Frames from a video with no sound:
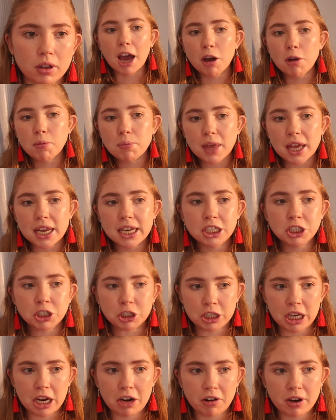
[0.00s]
I hope that in
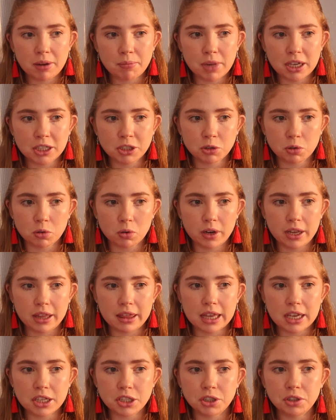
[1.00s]
sharing my story
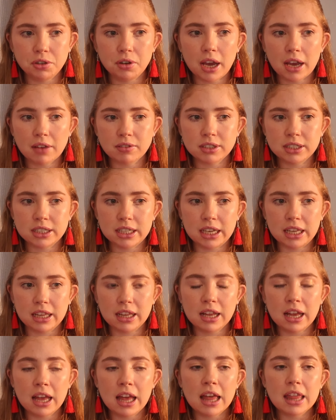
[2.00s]
that you have seen